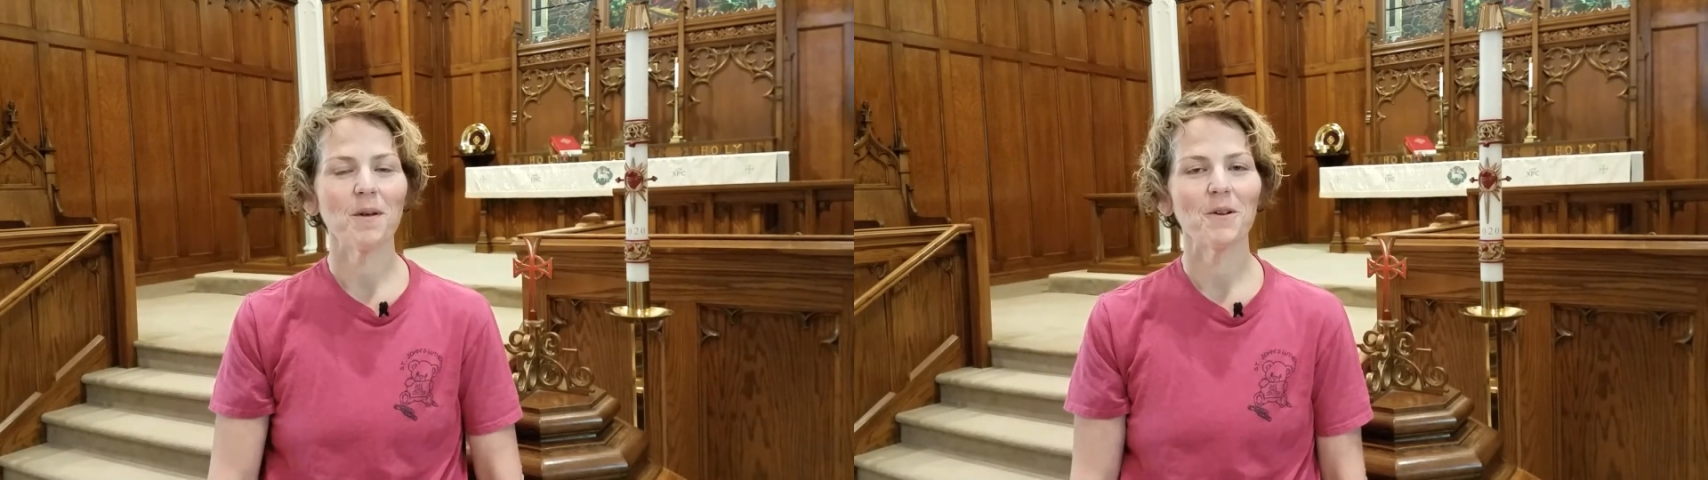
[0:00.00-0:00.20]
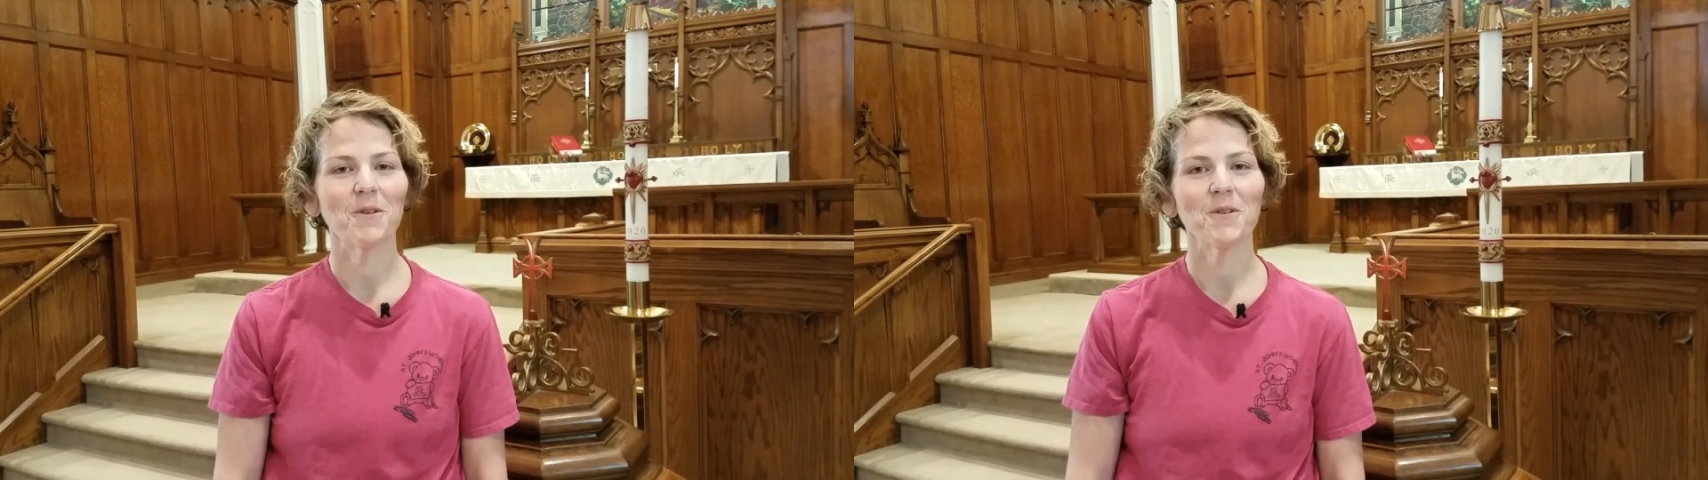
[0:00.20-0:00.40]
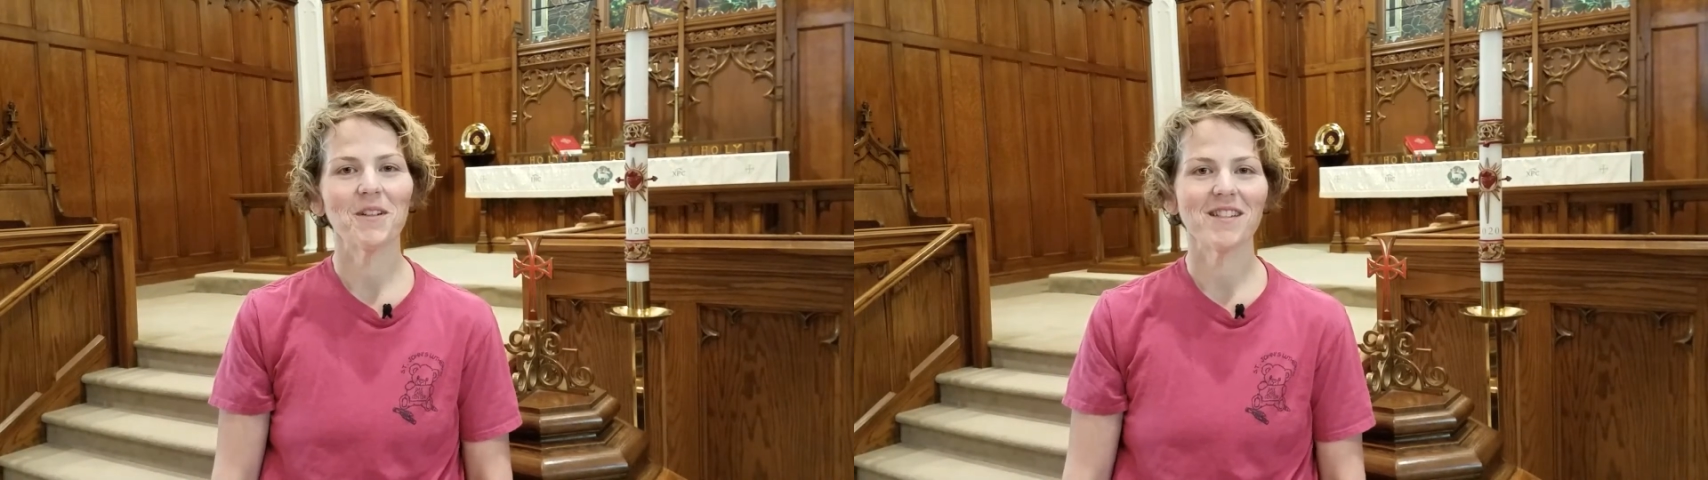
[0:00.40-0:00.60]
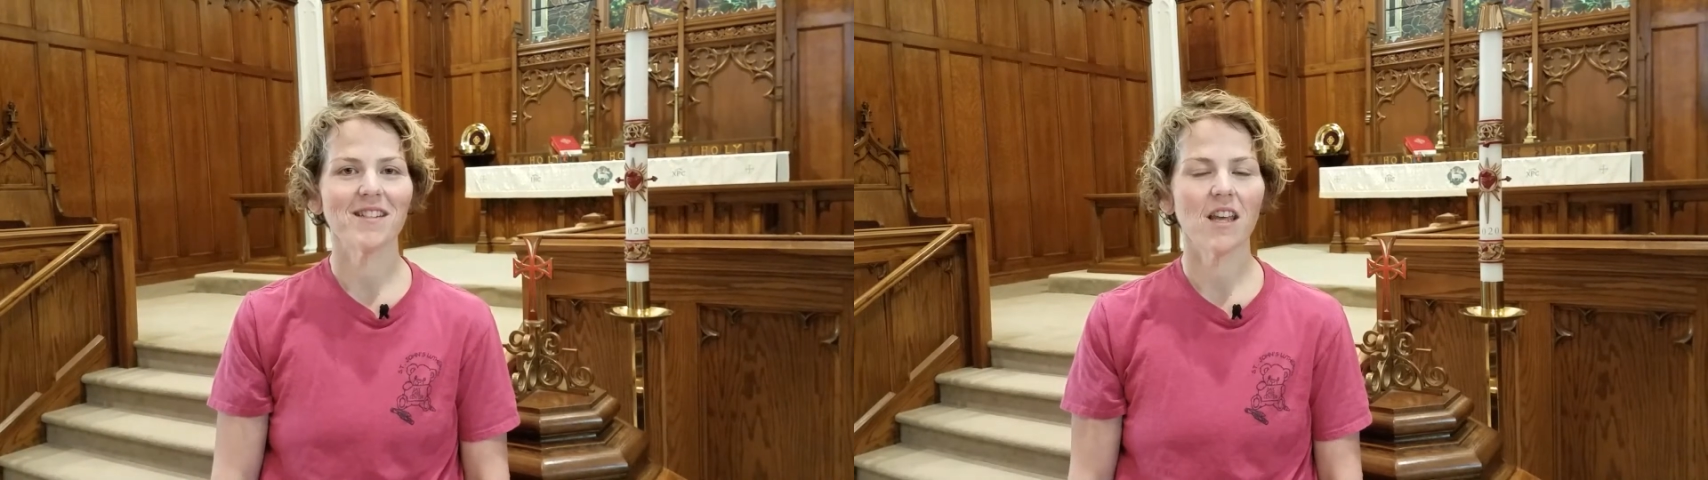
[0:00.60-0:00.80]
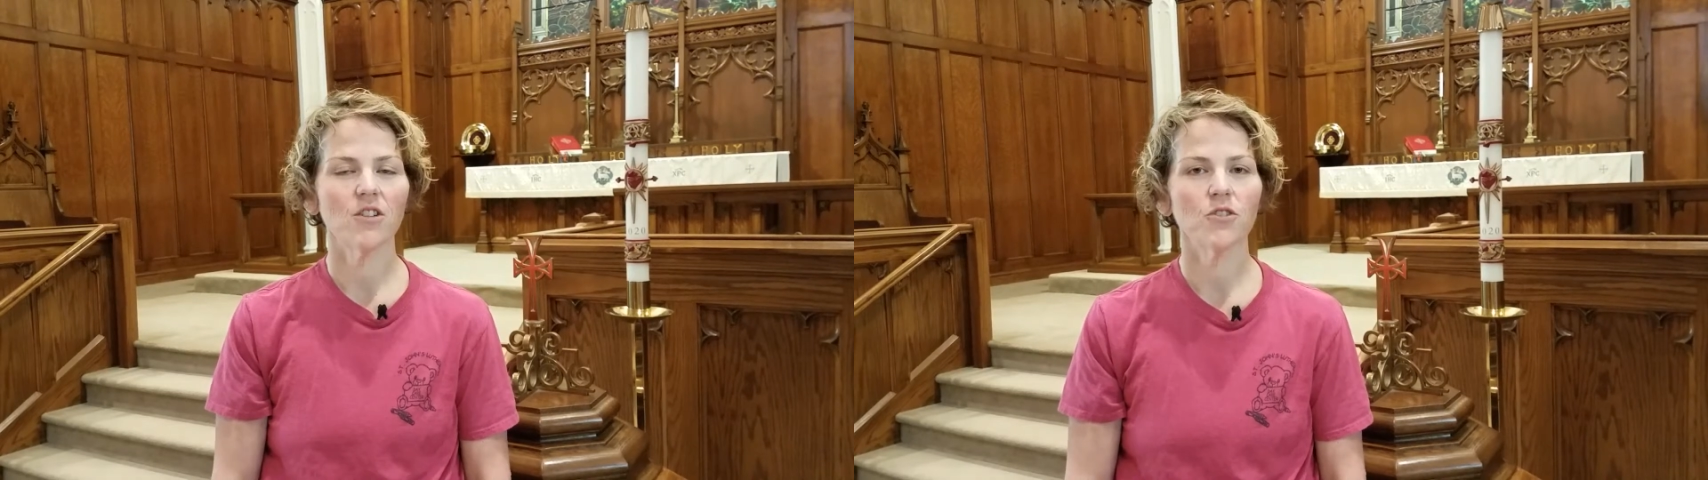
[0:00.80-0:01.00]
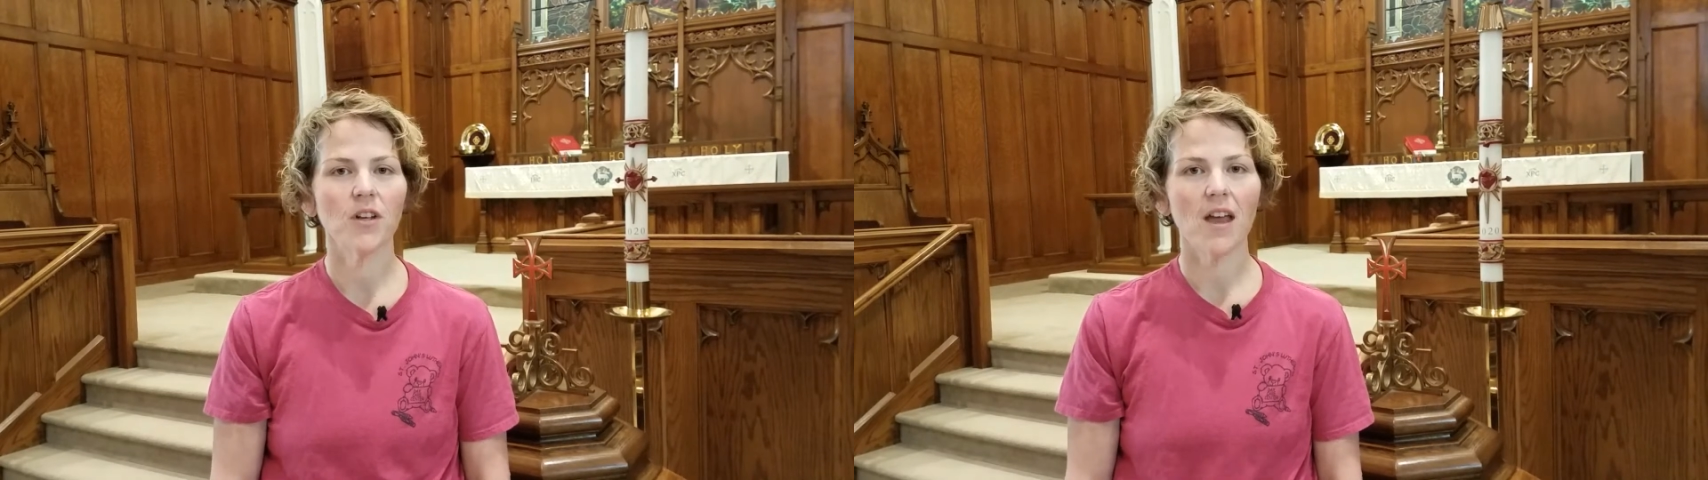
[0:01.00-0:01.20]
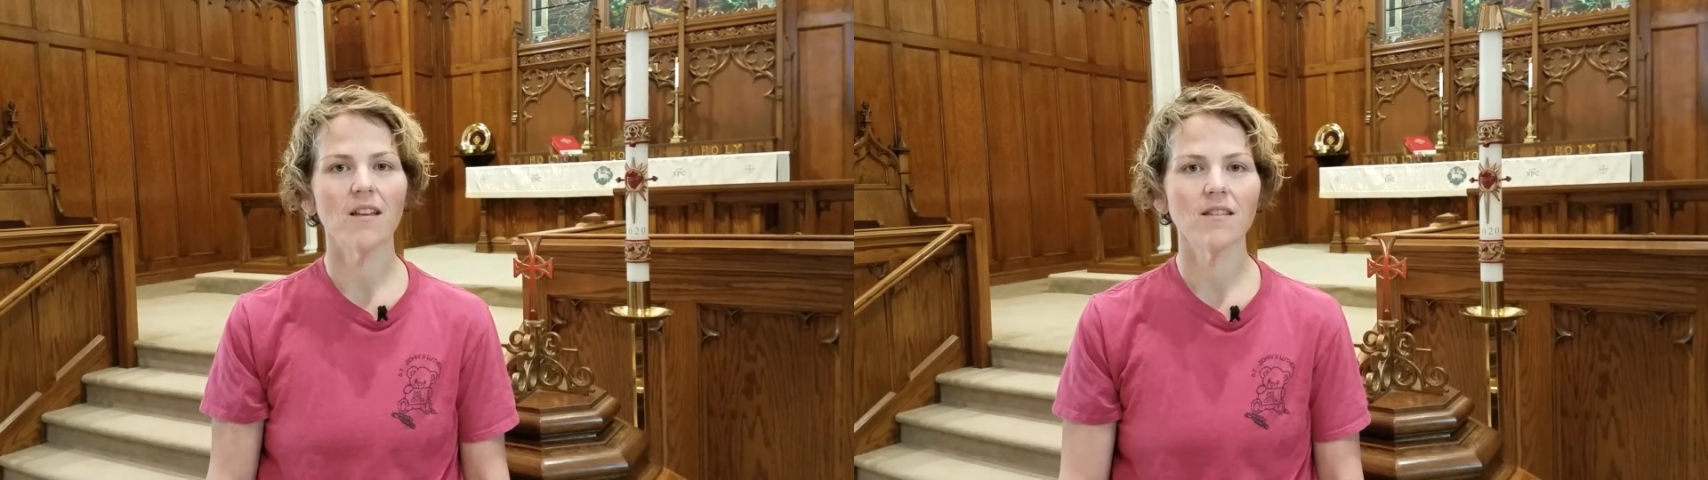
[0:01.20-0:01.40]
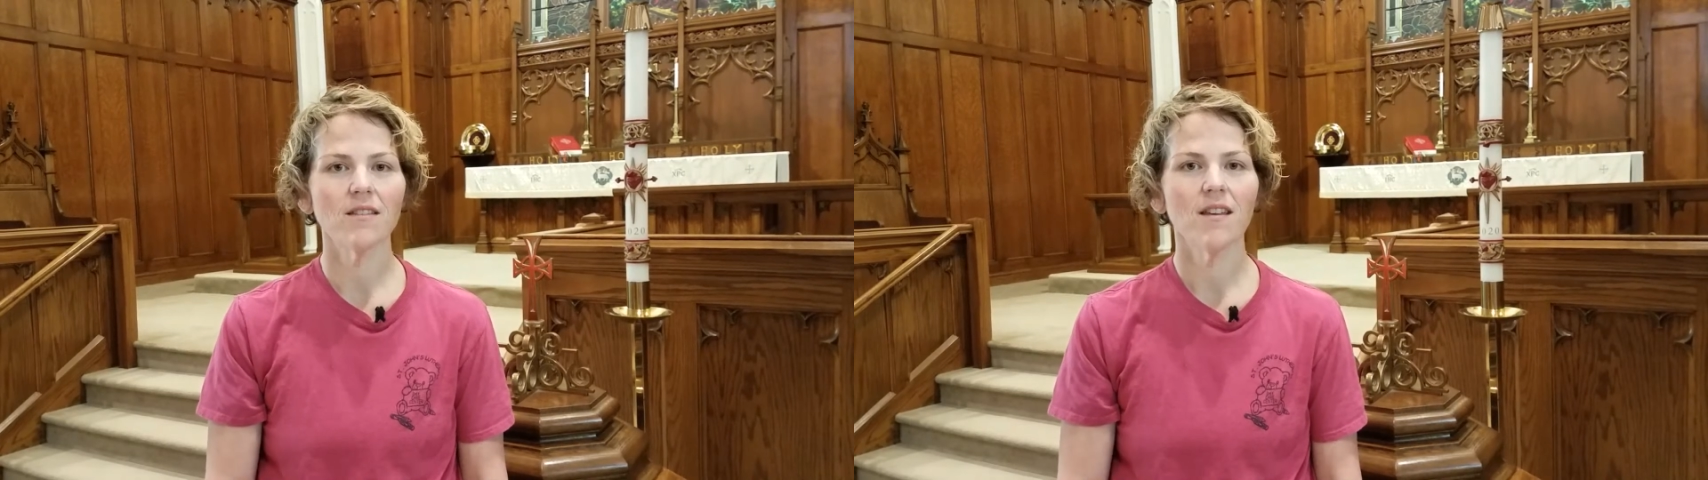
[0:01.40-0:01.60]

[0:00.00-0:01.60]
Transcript: better known as Kendra Getz.